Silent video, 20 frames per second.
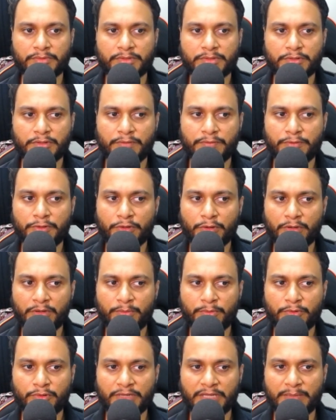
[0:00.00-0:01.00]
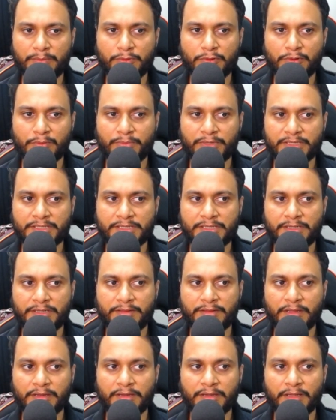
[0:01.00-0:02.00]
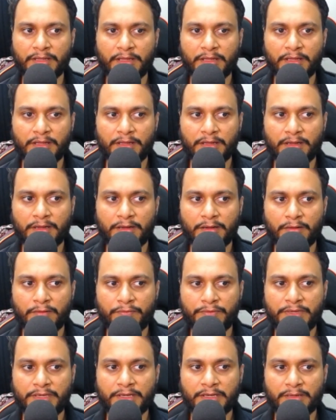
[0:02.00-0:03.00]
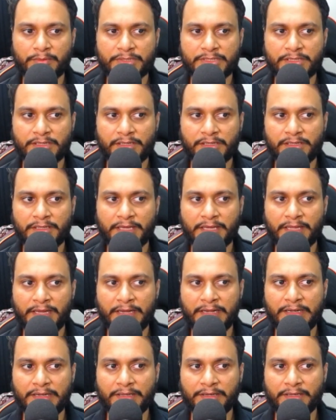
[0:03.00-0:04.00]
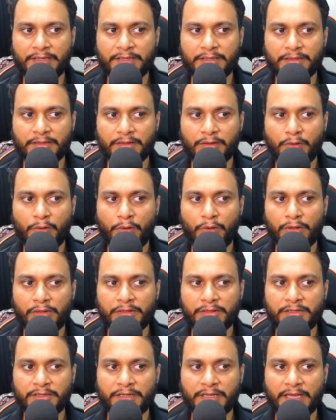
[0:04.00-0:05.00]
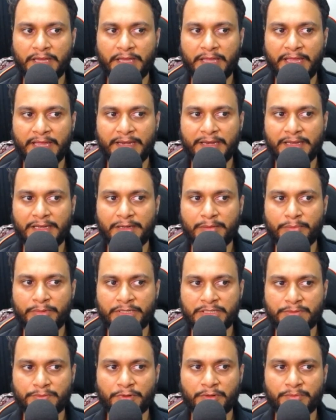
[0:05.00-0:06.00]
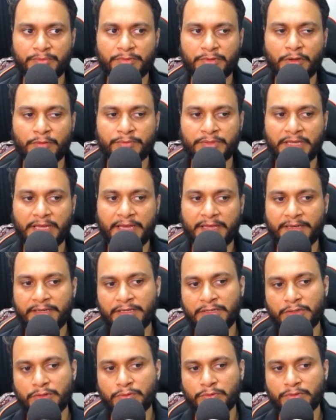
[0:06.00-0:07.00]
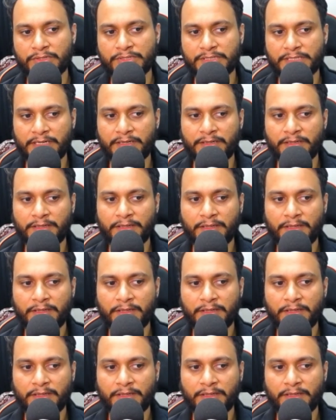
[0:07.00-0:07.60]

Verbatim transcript: So if you talk about time complexity, then uh, we are basically entering all the n elements from of the array into a set